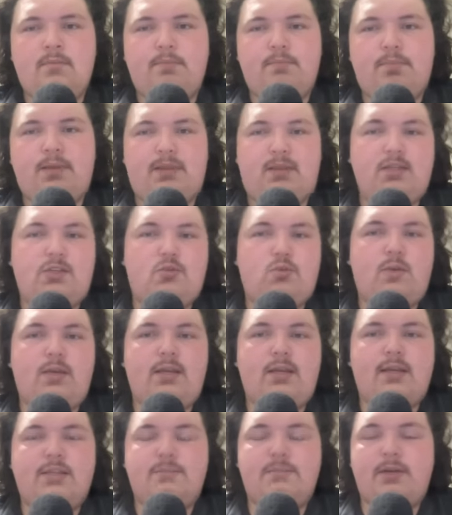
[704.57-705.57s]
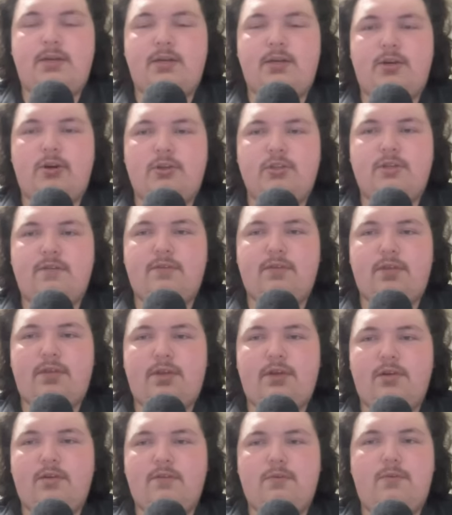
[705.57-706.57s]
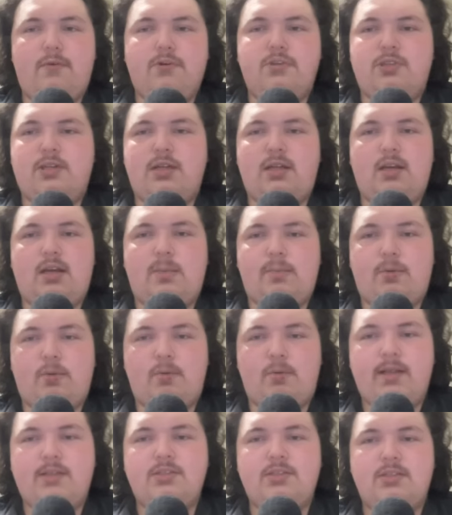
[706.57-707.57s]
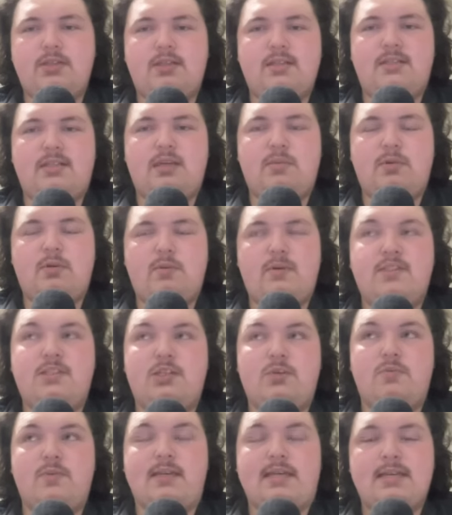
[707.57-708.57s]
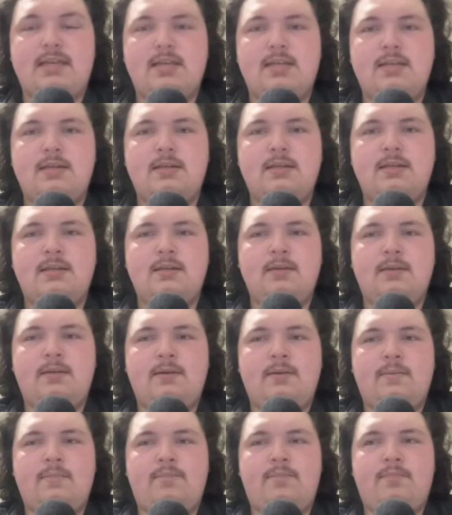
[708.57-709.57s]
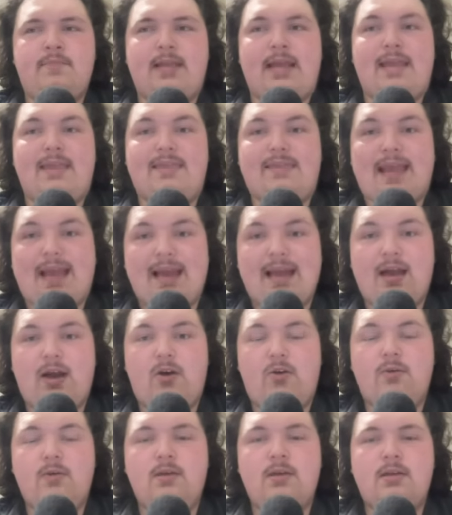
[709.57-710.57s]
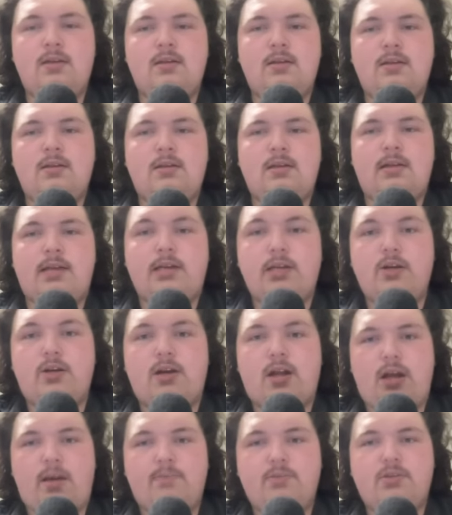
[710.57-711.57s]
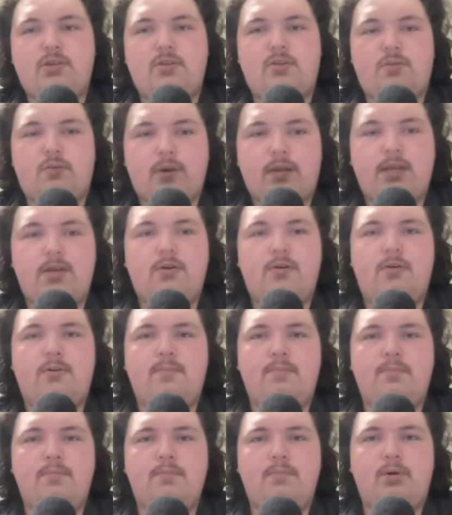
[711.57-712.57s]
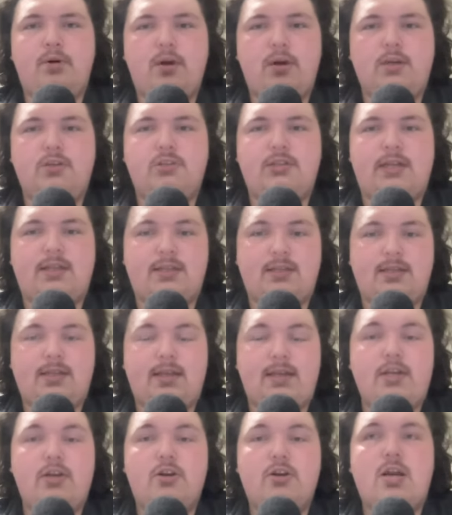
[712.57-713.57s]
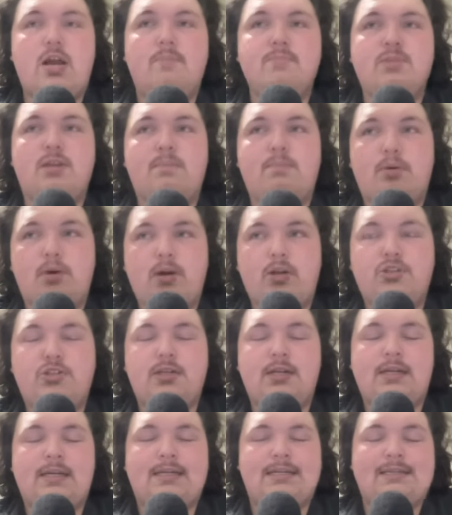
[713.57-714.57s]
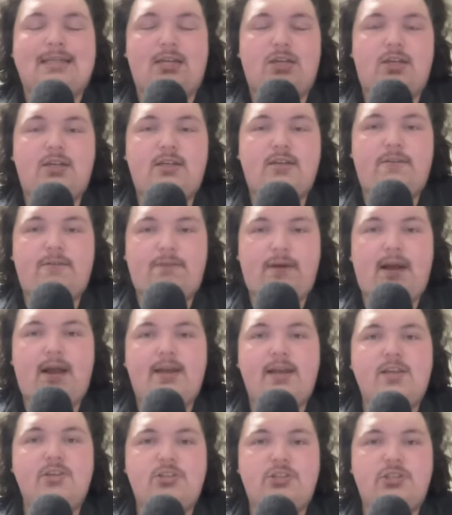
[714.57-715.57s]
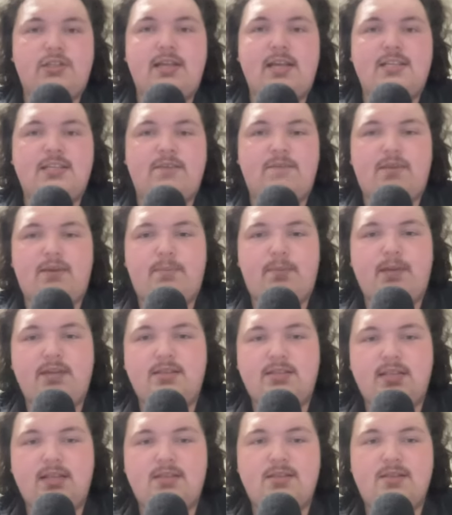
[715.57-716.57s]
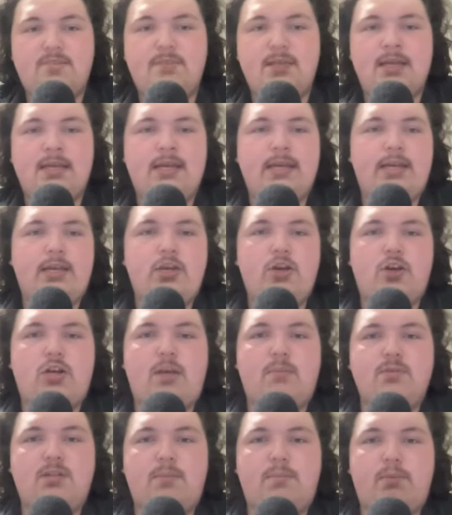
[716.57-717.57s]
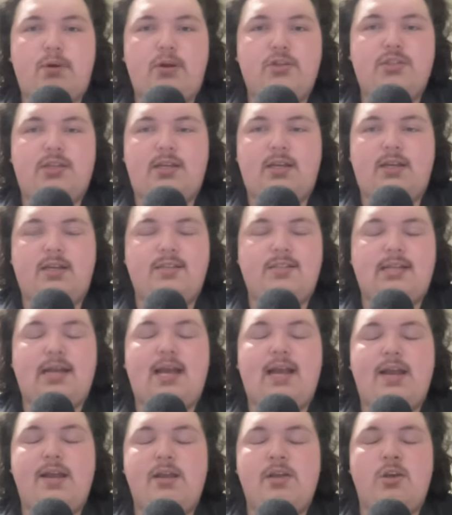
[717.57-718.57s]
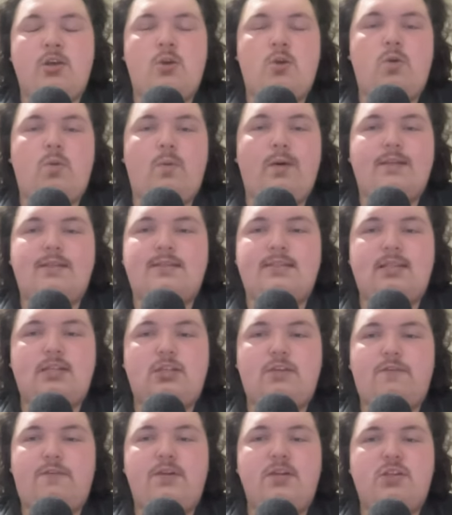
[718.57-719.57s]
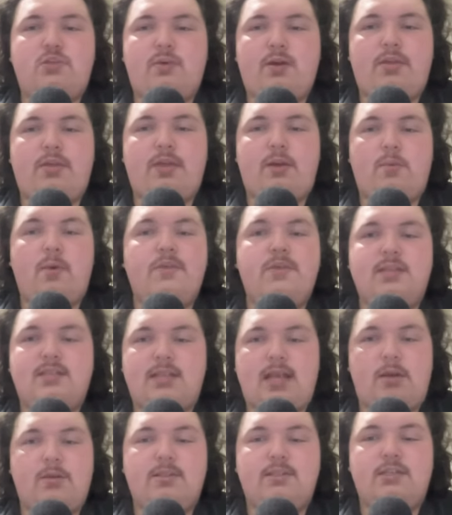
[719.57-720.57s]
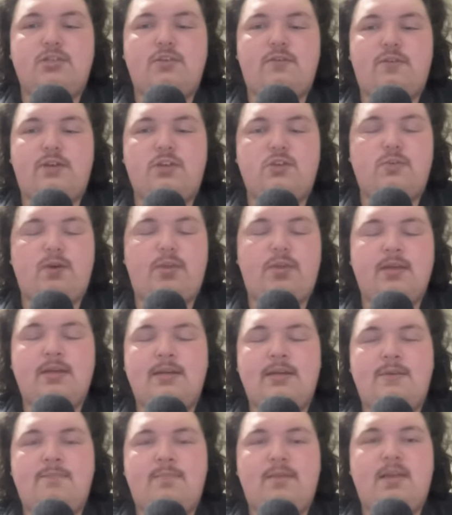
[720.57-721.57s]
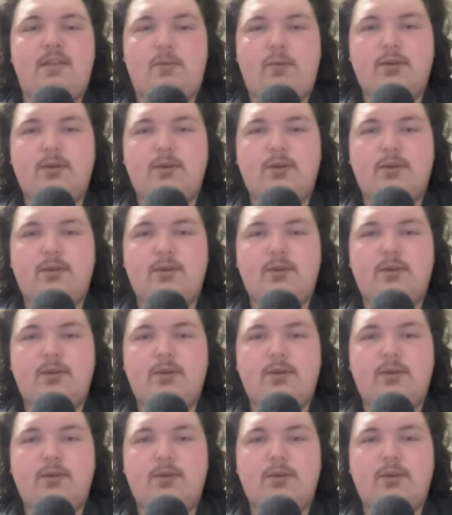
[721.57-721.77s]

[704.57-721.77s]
But this week has been encouraging for the Thunder, of course, getting a couple wins and these gimme wins that you need. And now, here comes the real push at the end. Here comes the push that can define SGA's MVP season. Here comes the push that can decide what seed you finish with and will decide what seed you finish with in the